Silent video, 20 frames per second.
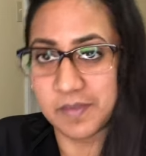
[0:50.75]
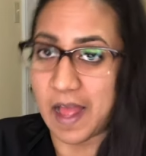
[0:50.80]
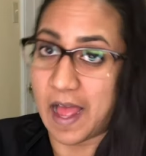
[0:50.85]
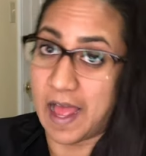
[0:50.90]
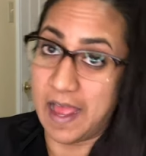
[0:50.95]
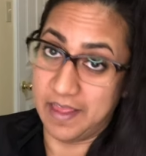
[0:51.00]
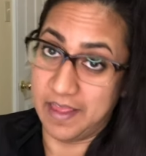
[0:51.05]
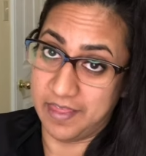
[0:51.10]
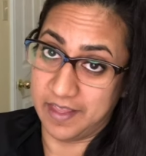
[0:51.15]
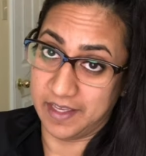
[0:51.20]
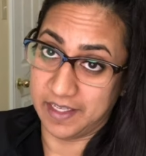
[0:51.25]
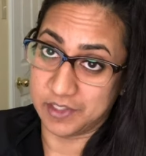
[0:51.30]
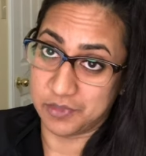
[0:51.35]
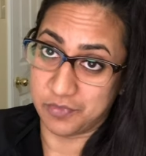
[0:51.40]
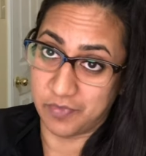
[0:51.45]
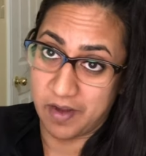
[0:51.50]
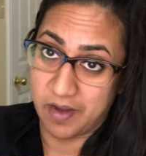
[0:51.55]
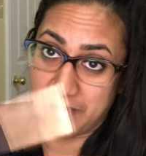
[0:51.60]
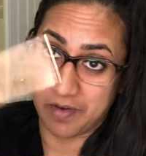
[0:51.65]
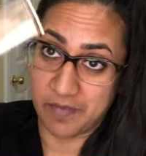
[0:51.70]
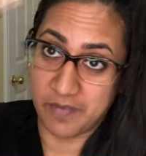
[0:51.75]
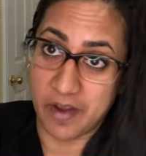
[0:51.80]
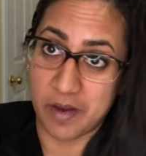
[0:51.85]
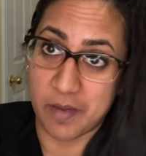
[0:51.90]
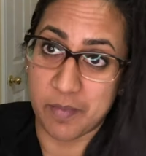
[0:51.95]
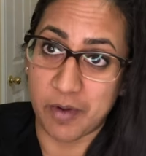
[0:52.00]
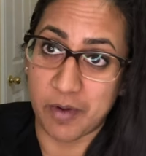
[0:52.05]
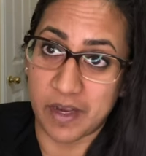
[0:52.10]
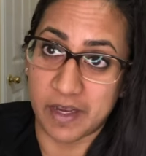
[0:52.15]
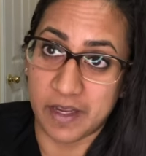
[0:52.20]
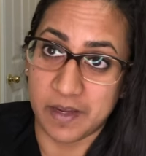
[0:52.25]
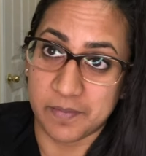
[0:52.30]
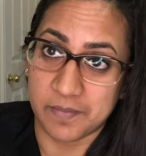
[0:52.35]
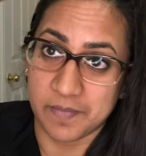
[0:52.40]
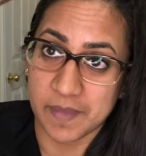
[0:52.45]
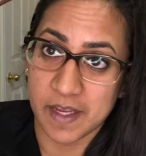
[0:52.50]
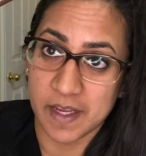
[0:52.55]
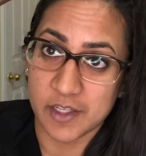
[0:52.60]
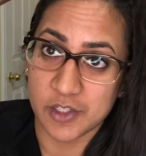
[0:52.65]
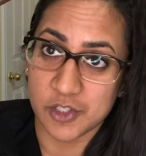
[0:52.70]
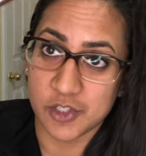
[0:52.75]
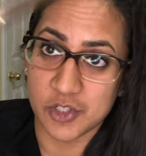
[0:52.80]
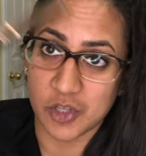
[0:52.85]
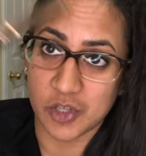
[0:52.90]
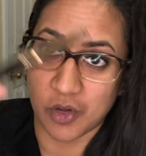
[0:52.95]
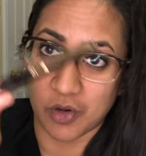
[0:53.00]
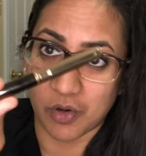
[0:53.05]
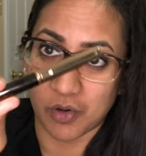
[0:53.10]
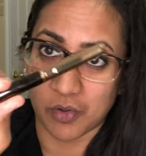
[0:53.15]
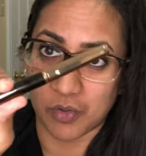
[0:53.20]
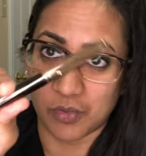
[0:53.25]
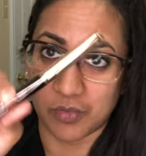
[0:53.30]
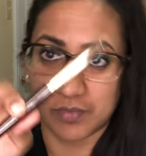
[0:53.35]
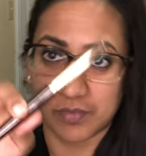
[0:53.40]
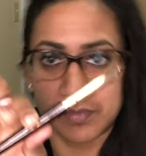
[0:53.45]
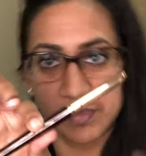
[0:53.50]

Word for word: I think it's very, very pretty. So